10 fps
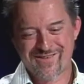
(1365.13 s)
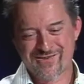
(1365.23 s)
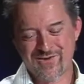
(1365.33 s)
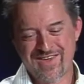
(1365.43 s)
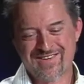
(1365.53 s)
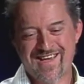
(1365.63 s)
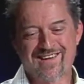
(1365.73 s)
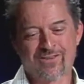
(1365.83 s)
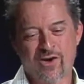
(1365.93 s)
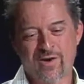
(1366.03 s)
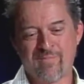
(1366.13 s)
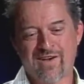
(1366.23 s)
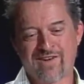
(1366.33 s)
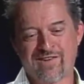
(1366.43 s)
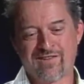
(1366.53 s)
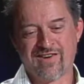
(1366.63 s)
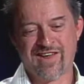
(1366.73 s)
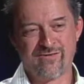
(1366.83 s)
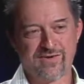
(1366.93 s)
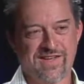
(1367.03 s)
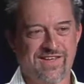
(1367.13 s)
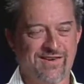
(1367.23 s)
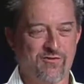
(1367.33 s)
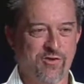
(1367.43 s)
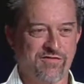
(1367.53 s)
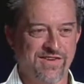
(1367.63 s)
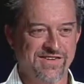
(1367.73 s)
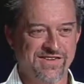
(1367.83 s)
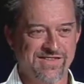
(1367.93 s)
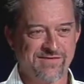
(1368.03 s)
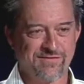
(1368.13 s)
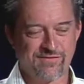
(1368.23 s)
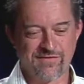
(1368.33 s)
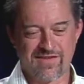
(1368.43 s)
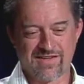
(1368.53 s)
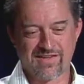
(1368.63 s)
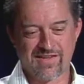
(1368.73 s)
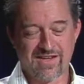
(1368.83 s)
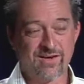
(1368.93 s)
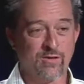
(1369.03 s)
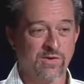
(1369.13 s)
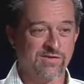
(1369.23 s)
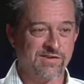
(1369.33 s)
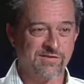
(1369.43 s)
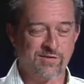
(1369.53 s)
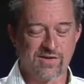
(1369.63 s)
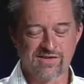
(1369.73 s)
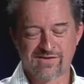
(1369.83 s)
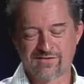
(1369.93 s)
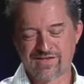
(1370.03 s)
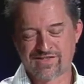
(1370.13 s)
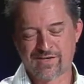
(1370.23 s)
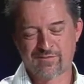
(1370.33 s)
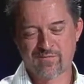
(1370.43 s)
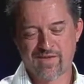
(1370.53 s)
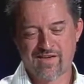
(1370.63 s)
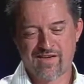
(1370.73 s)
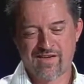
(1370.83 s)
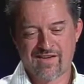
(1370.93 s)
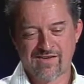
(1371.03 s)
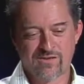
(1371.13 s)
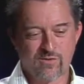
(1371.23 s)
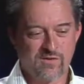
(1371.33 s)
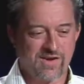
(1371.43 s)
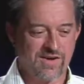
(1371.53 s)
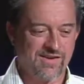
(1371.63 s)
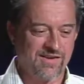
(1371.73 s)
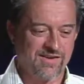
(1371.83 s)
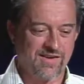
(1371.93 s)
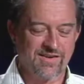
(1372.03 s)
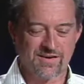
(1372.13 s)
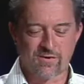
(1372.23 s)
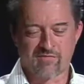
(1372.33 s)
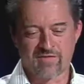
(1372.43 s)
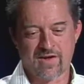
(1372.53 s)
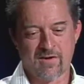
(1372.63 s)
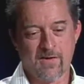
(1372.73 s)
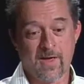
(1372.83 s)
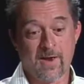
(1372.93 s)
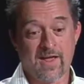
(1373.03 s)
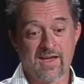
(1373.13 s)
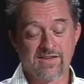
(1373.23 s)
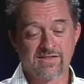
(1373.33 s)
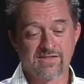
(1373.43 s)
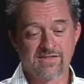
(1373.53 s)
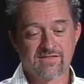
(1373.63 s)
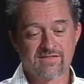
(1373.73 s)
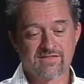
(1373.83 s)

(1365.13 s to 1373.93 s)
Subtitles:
So he tacked on about another 8 or 10 orphanages that he knew of for us to visit. So I got over there, and as